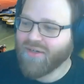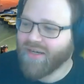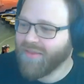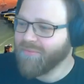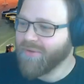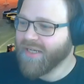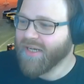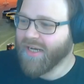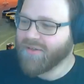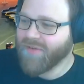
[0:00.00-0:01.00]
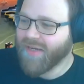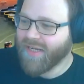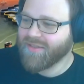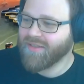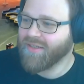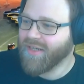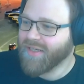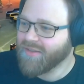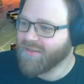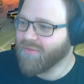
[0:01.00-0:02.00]
I think we kind of answered the
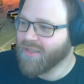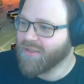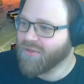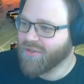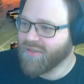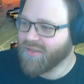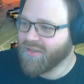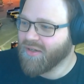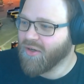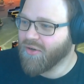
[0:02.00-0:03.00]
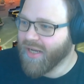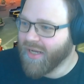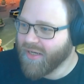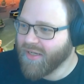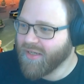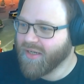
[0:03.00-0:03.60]
next question already.